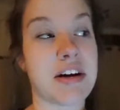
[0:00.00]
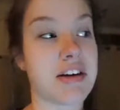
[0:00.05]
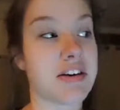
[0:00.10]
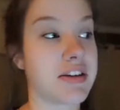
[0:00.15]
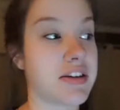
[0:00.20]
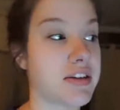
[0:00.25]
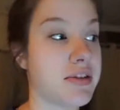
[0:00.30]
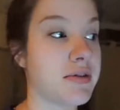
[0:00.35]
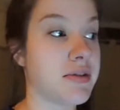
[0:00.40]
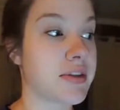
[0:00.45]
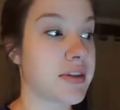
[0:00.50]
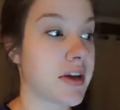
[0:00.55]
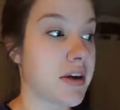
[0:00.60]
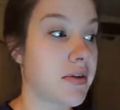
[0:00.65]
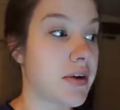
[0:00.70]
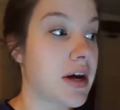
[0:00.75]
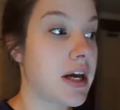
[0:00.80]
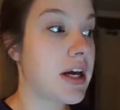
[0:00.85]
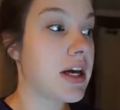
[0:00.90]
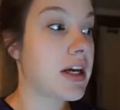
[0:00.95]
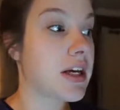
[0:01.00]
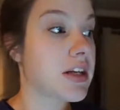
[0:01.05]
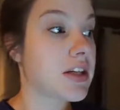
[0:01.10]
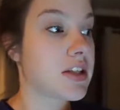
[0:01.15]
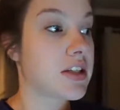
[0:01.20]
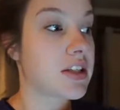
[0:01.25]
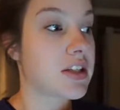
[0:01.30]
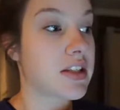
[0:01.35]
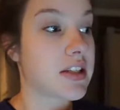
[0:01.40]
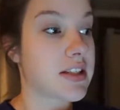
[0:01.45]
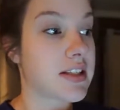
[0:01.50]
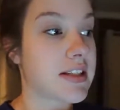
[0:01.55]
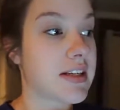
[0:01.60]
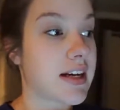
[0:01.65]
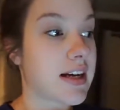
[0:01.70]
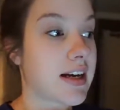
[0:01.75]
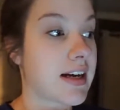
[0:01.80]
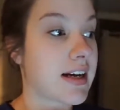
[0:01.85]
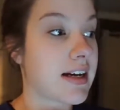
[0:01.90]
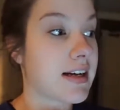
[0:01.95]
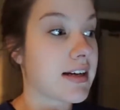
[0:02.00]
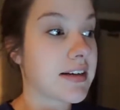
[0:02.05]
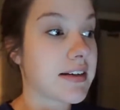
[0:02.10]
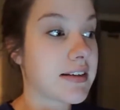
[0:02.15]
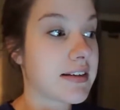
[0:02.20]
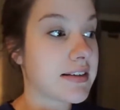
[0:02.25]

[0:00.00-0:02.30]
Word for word: here too. So she's just getting